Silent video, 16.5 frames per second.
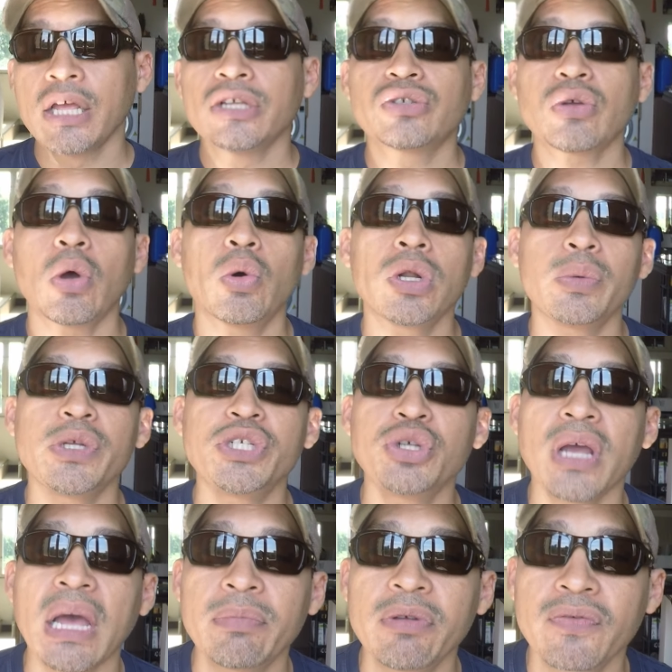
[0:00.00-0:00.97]
So I want to
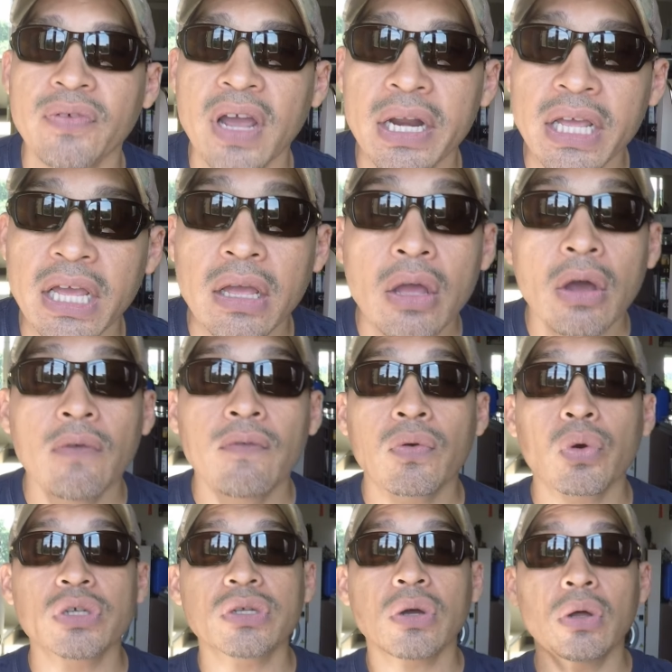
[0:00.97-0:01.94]
wish you happy Friday.
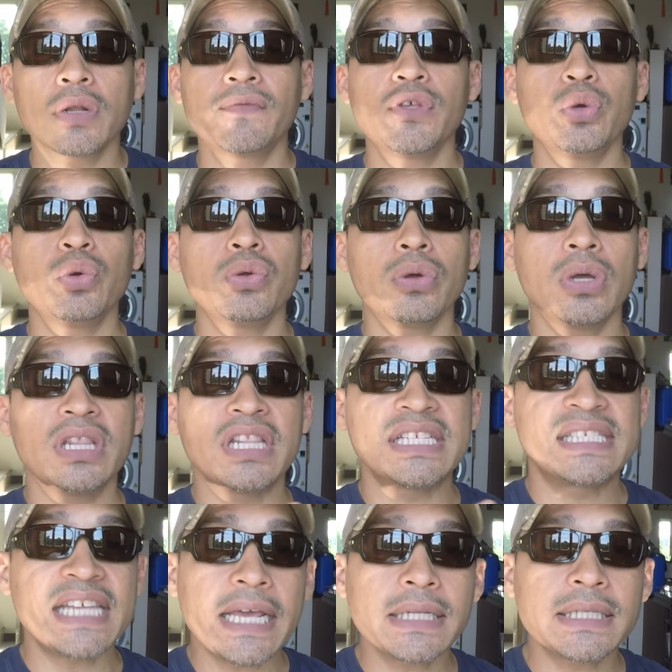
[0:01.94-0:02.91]
Of course, all of you in
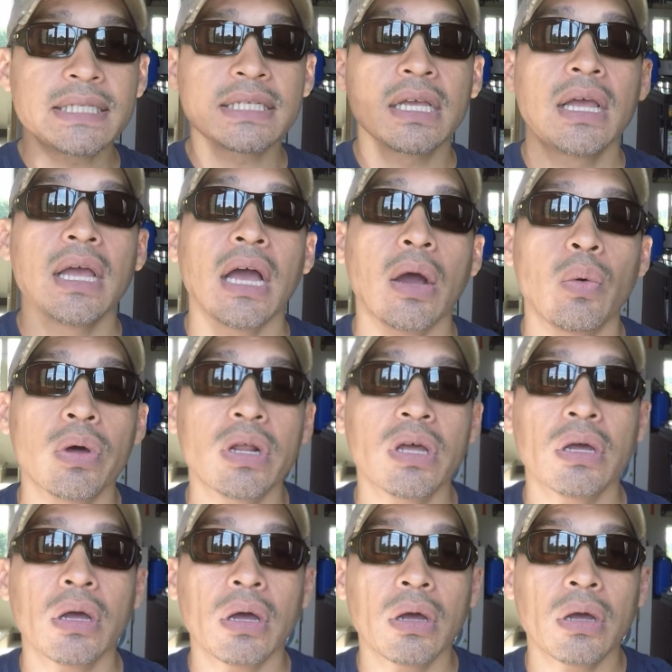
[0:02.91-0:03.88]
the States, I want
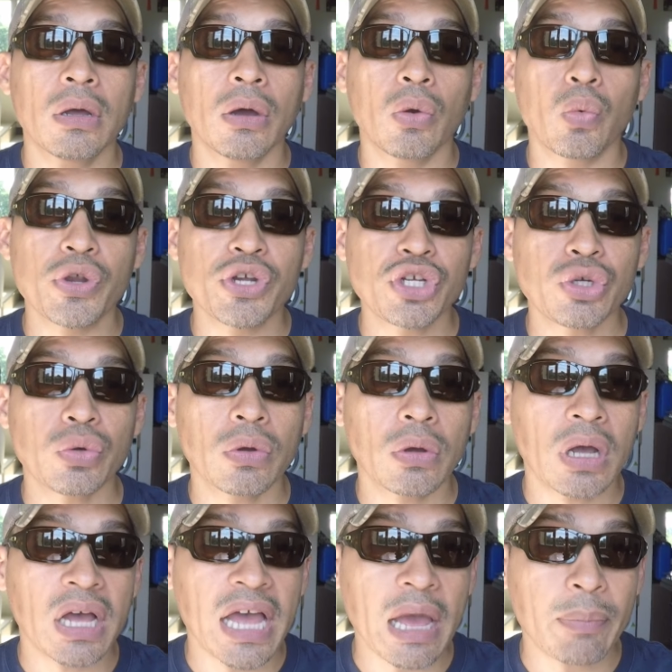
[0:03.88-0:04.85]
to uh, wish
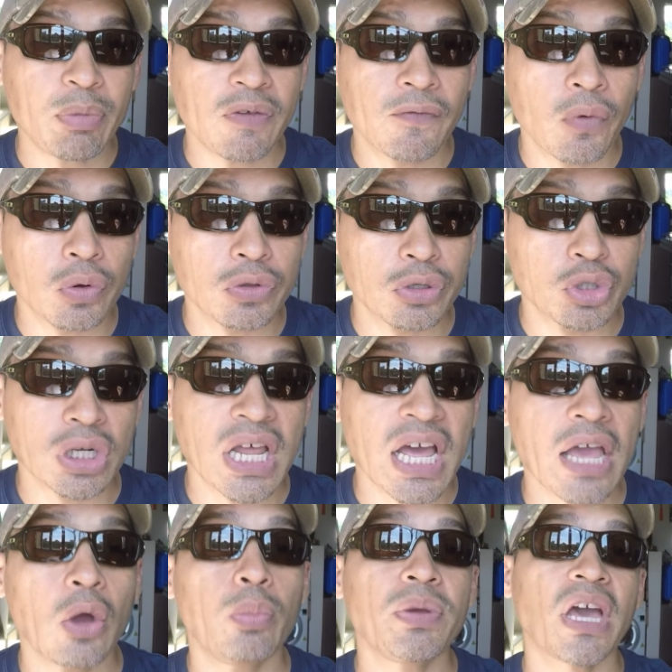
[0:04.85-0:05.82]
you a happy 4th of
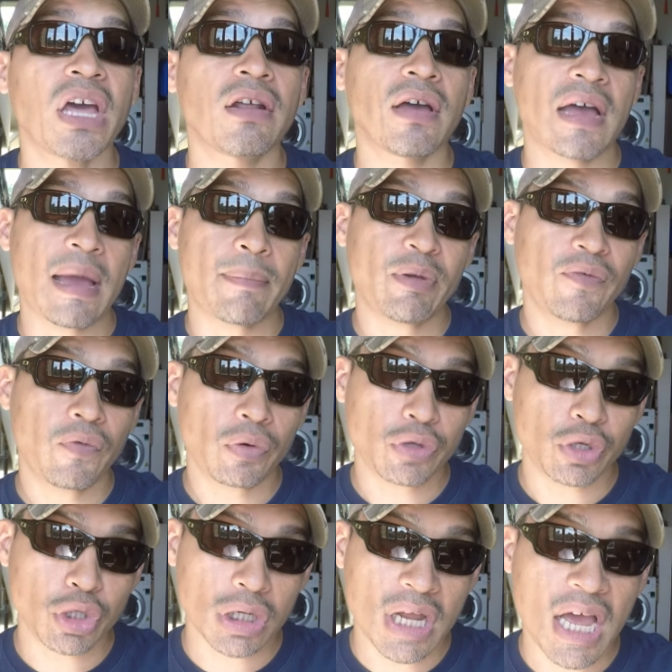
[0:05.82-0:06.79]
July. I hope you had a happy
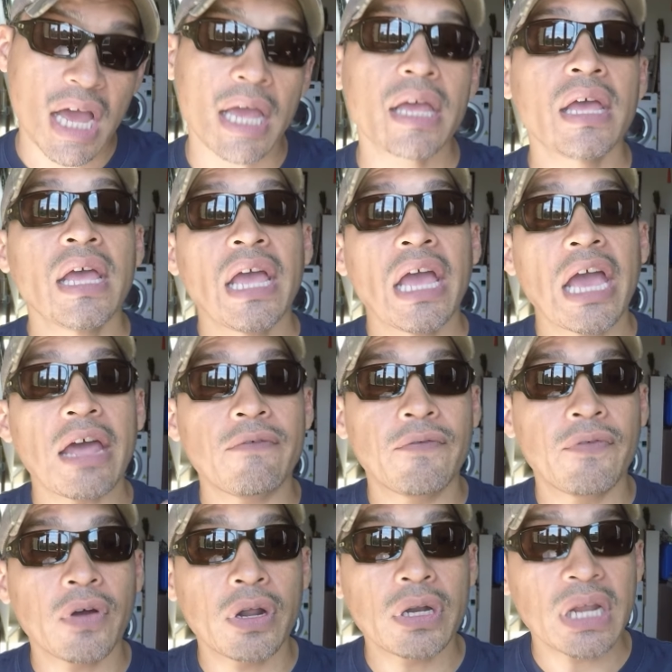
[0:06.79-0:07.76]
4th of July.
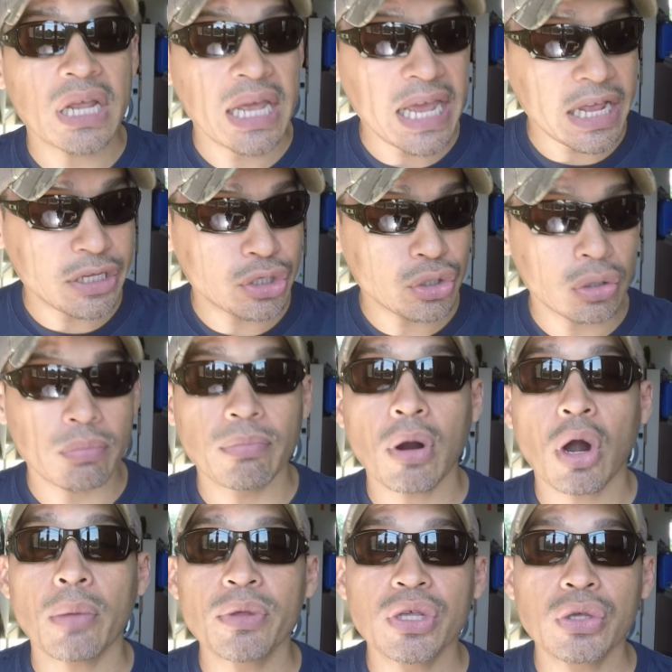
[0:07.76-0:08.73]
Had fun at your
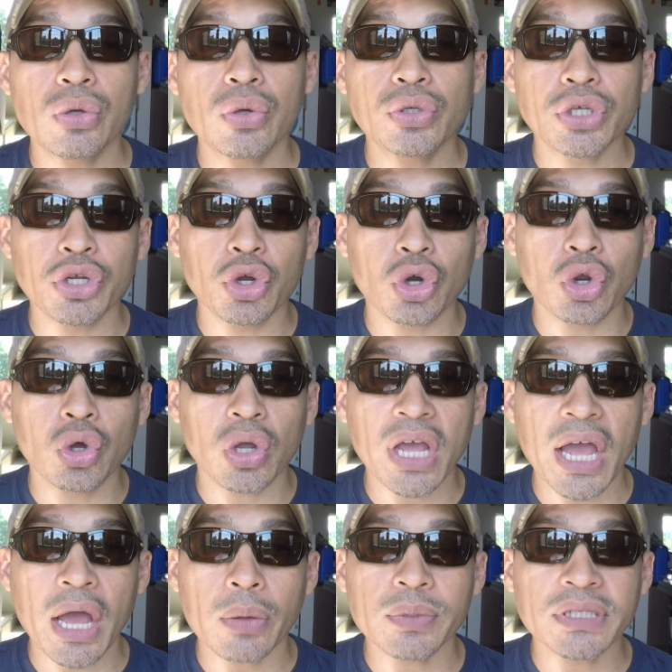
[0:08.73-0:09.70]
barbecues and your
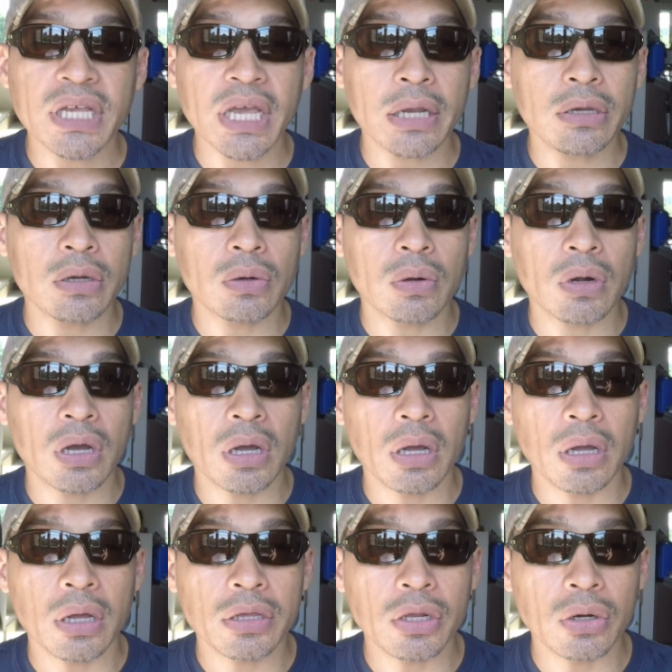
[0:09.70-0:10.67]
cookouts and your,
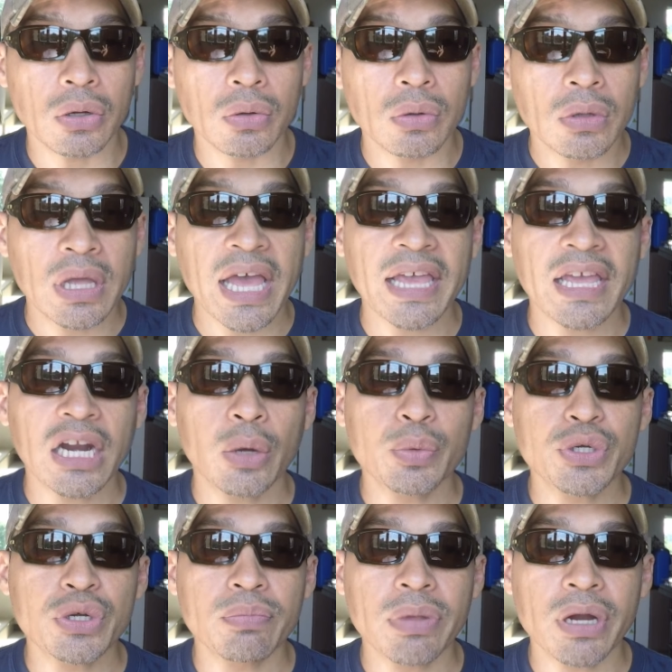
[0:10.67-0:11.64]
uh, you know, hanging out
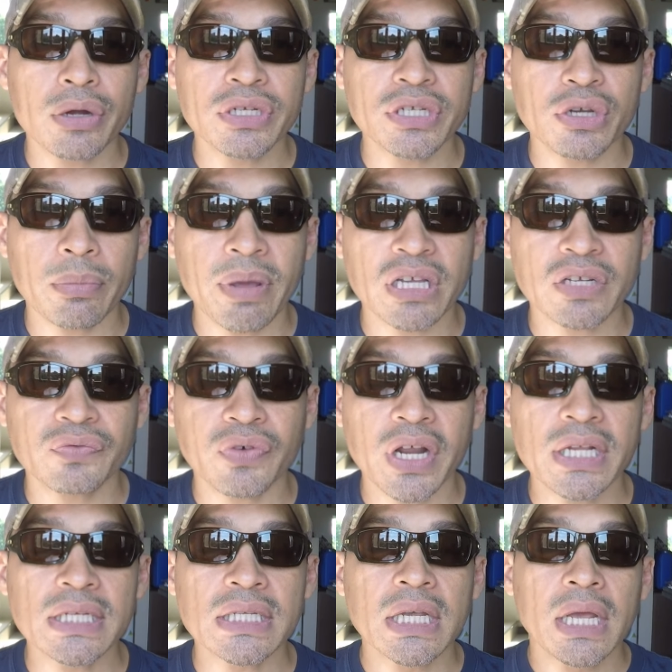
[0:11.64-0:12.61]
with your beers and your best
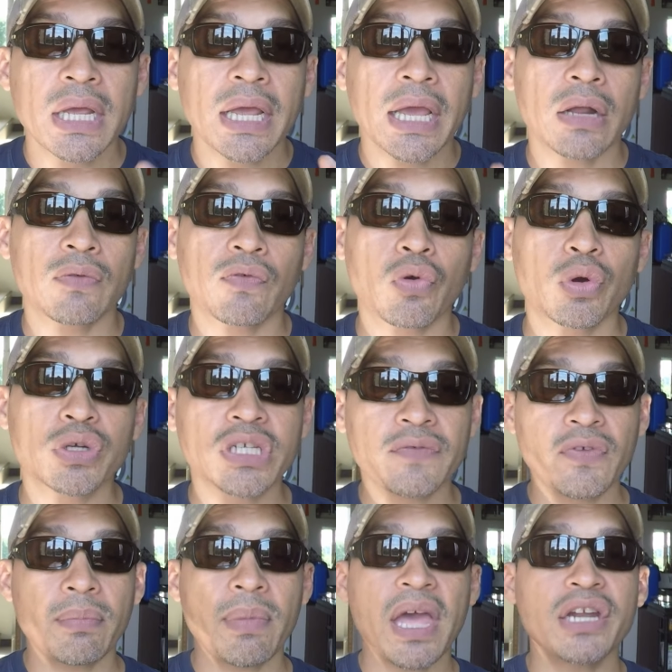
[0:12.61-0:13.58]
friends. And of course,
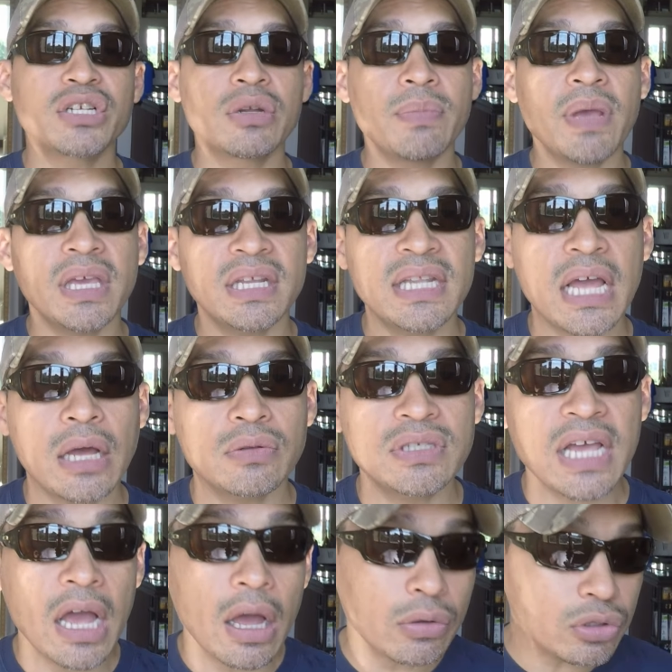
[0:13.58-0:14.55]
if you managed to make it
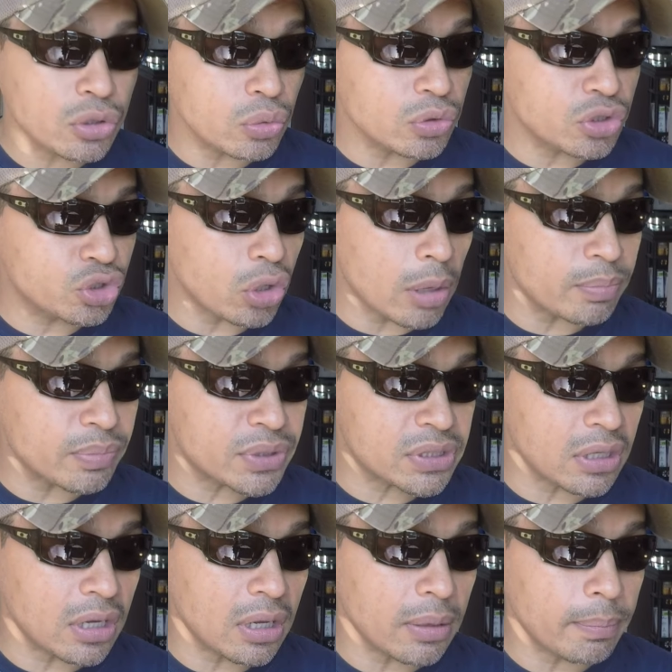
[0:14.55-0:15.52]
downtown to
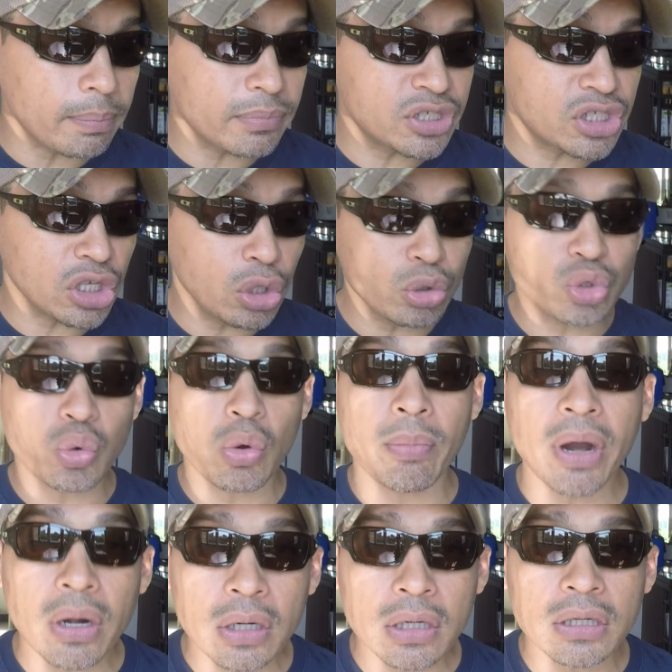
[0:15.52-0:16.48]
Trump's uh, salute to
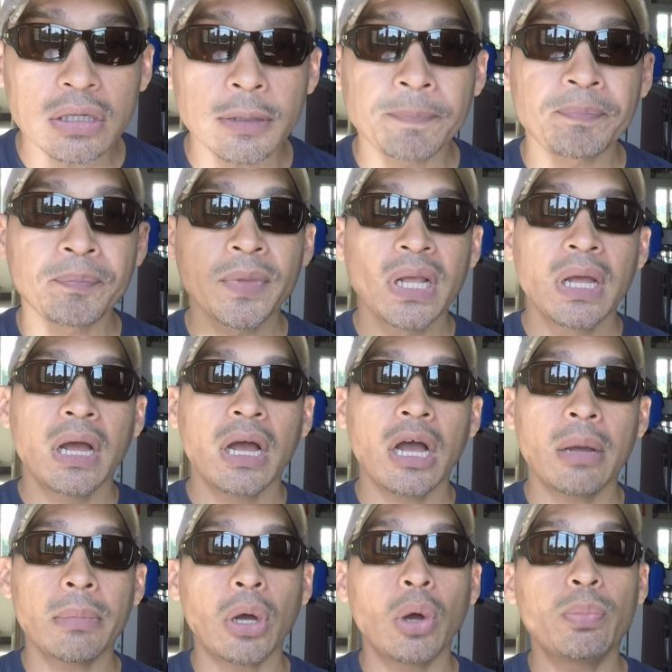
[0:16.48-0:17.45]
America,
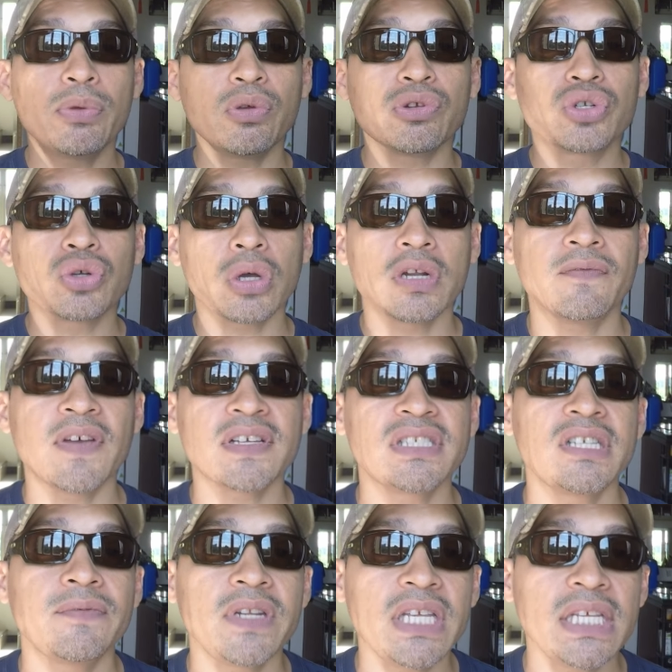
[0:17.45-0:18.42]
um, I hope you enjoy the
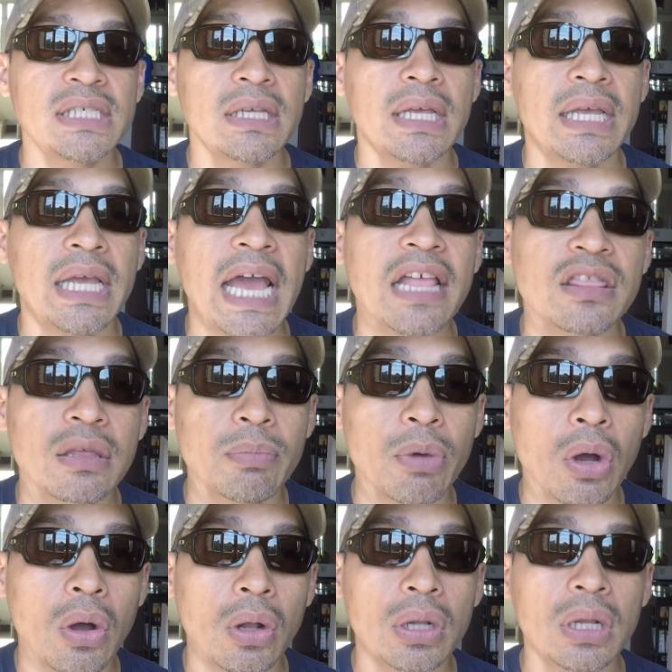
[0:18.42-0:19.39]
festivities at the
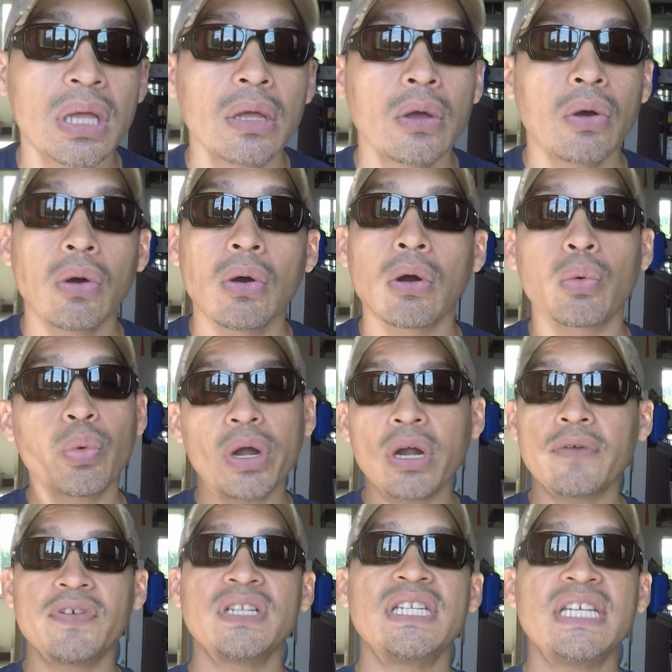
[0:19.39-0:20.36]
mall or
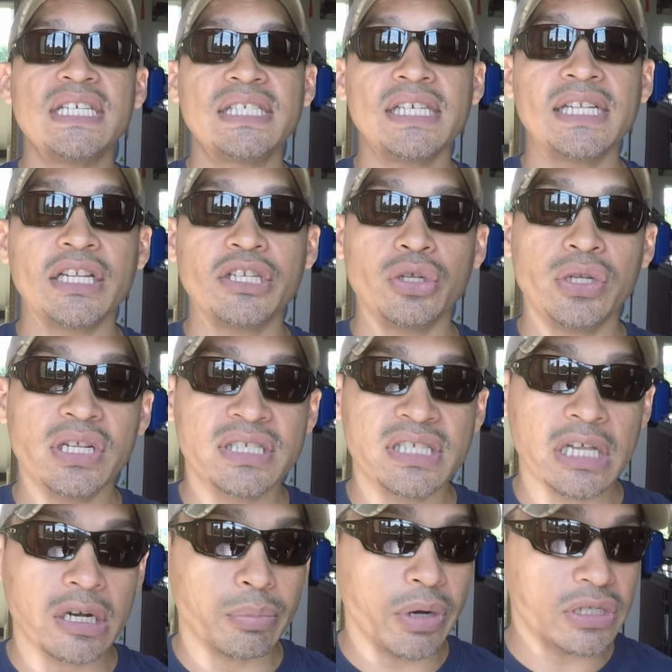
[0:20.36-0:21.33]
wherever in DC that you did
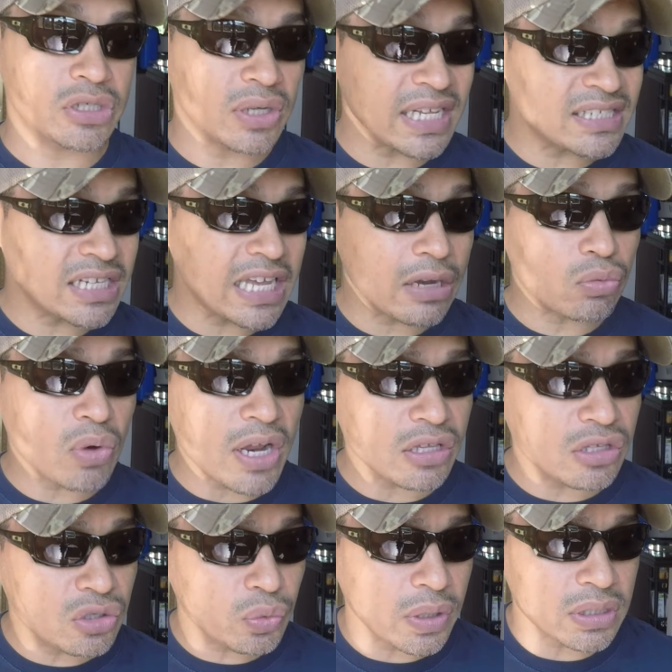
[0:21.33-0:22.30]
celebrate. So let's get
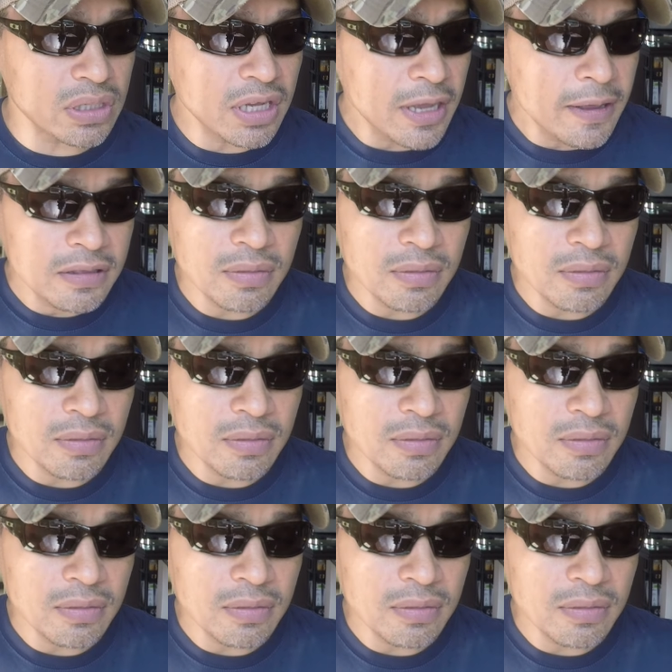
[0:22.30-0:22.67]
right to it.